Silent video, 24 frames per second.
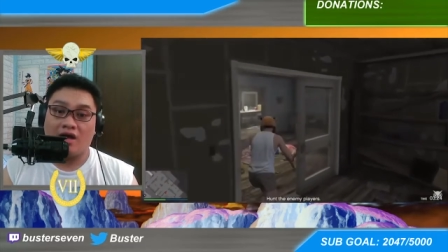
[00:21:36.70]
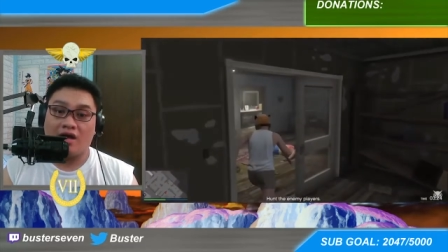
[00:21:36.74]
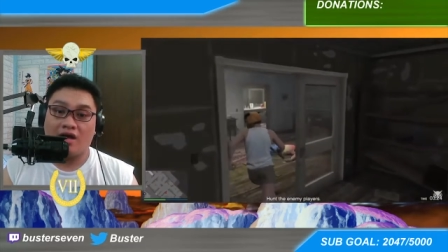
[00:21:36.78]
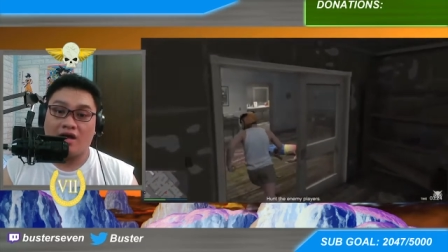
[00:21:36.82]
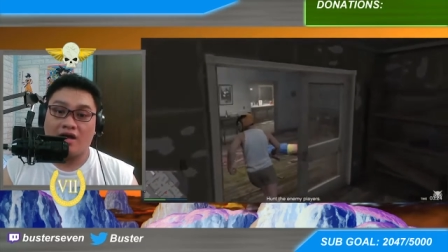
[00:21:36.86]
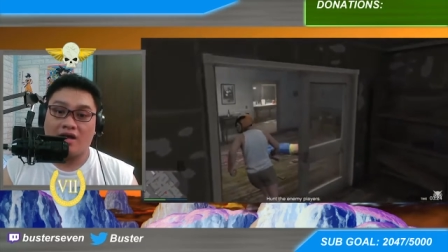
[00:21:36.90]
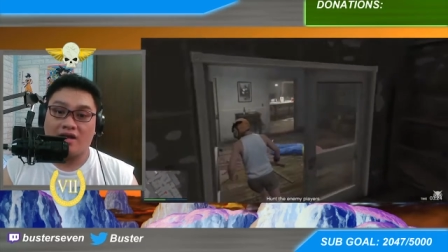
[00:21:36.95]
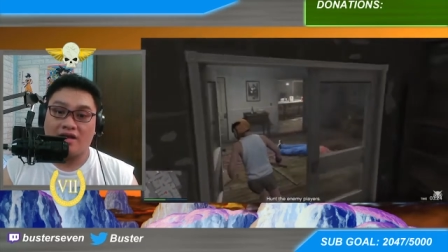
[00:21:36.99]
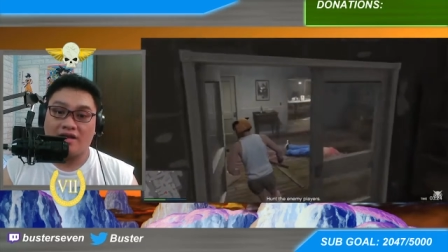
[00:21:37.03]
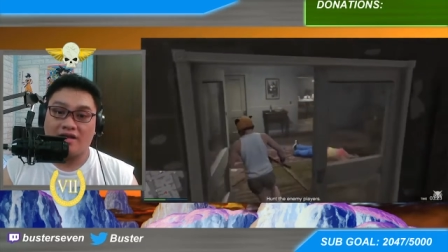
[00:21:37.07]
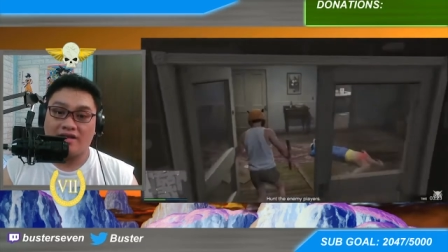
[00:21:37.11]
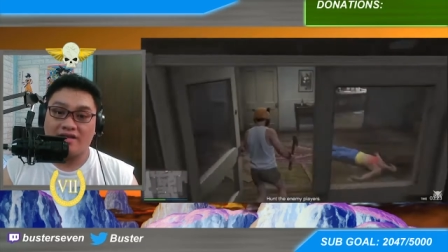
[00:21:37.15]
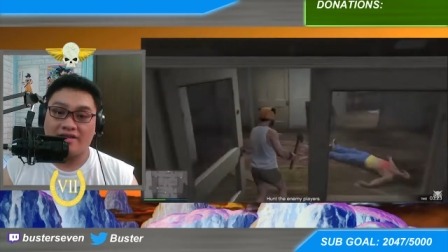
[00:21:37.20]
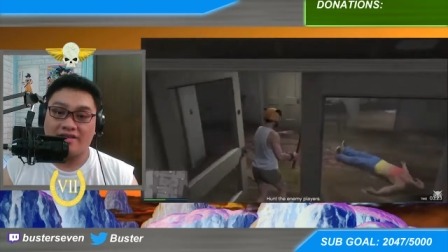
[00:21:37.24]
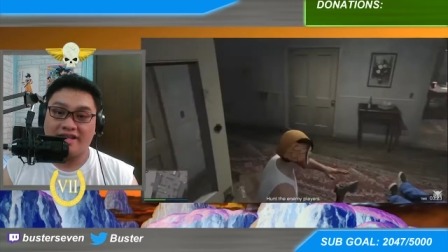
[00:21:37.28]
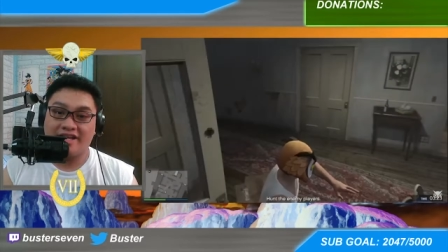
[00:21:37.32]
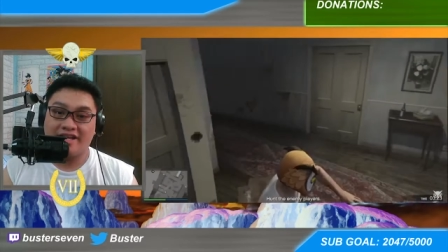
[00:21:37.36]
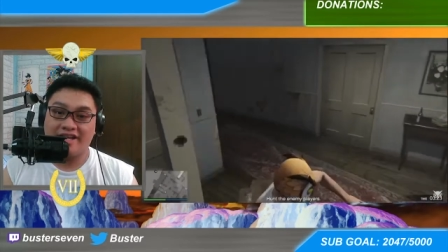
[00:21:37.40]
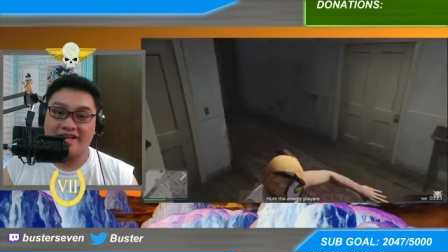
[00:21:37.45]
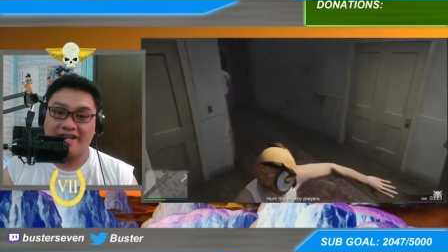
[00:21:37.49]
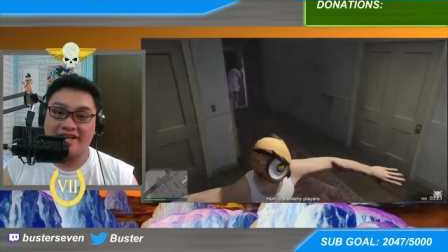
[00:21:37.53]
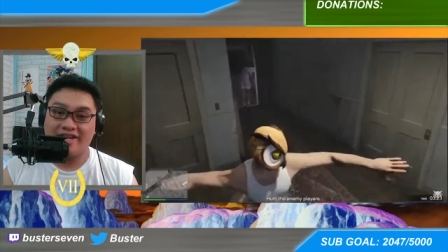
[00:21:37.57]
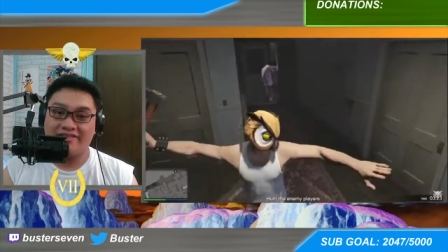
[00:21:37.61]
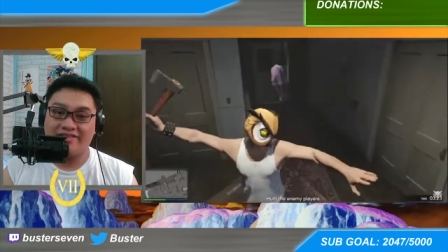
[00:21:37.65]
I have
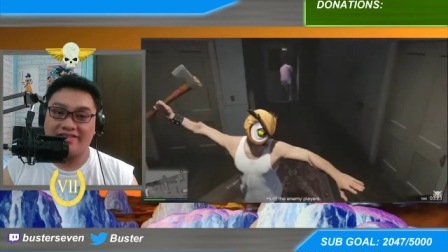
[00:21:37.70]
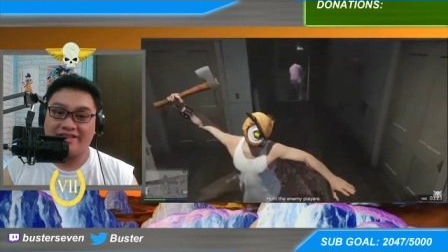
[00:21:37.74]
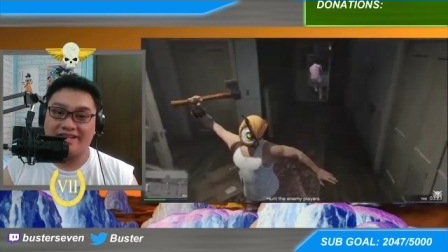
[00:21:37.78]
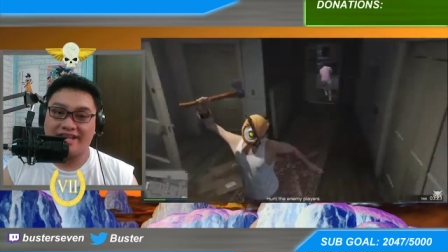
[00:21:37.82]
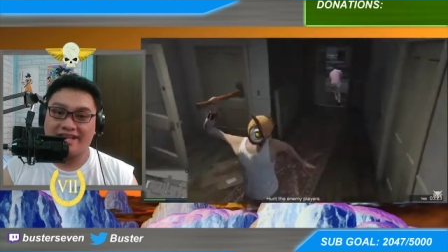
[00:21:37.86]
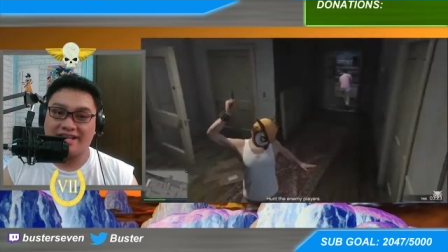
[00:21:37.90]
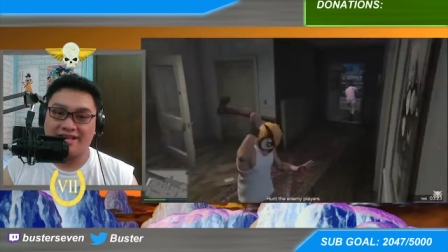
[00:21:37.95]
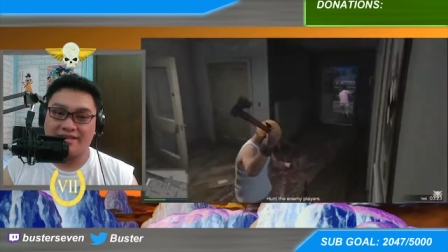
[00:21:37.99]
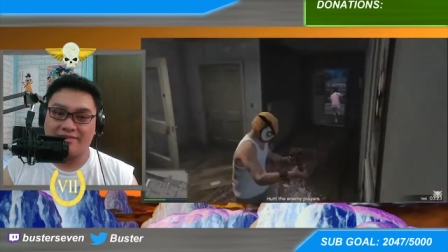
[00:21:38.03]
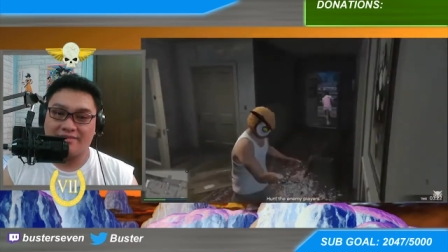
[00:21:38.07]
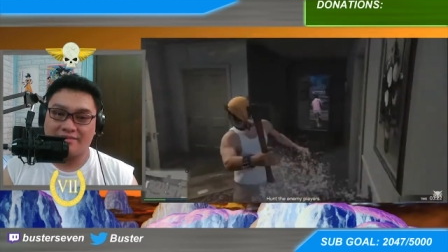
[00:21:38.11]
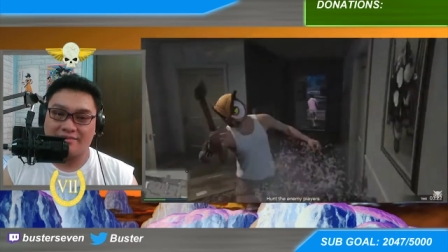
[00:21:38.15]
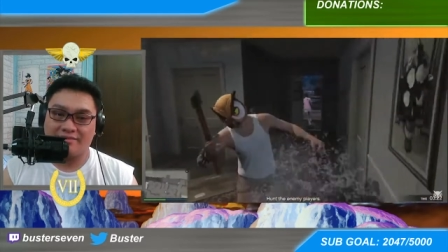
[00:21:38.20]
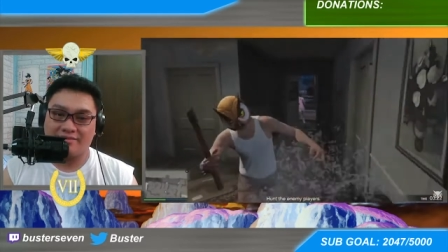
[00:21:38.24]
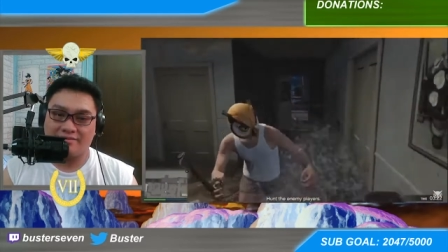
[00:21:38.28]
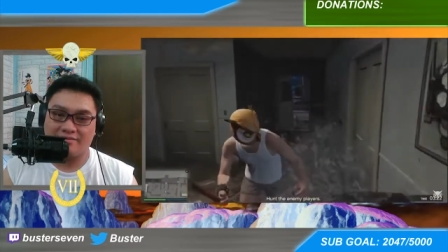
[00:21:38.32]
Didn't even voice. kill him.